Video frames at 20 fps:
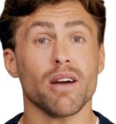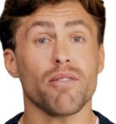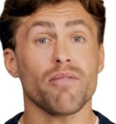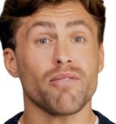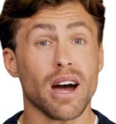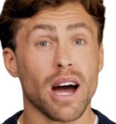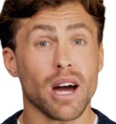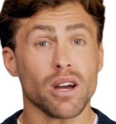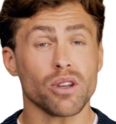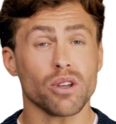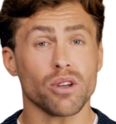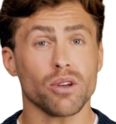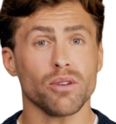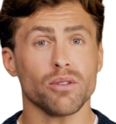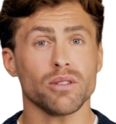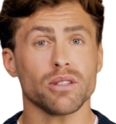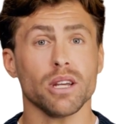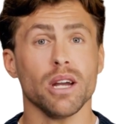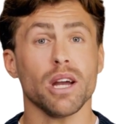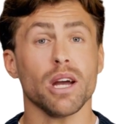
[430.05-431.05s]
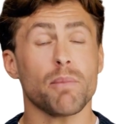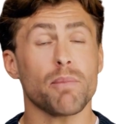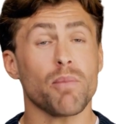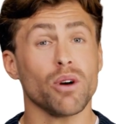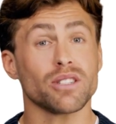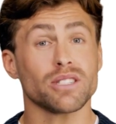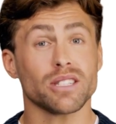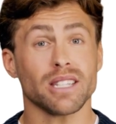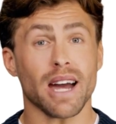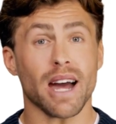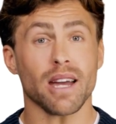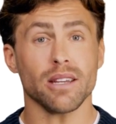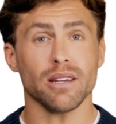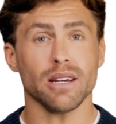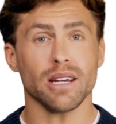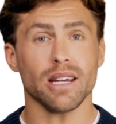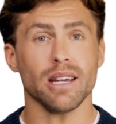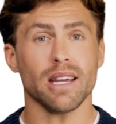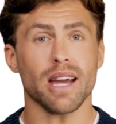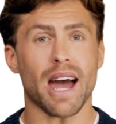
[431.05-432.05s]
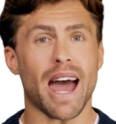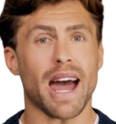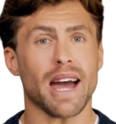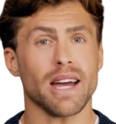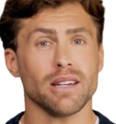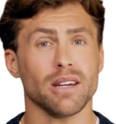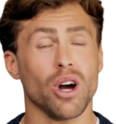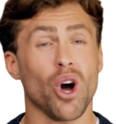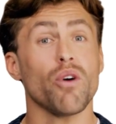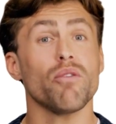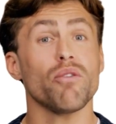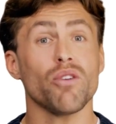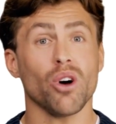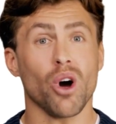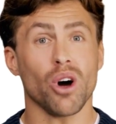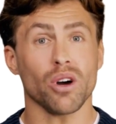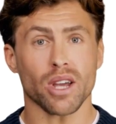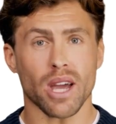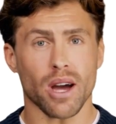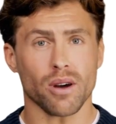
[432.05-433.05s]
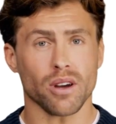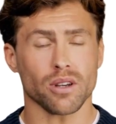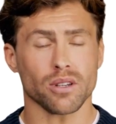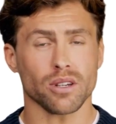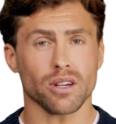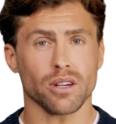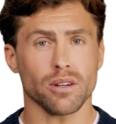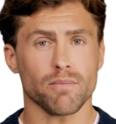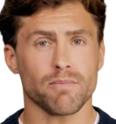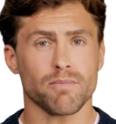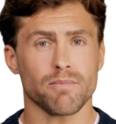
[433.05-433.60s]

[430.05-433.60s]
values, personality, and overall character.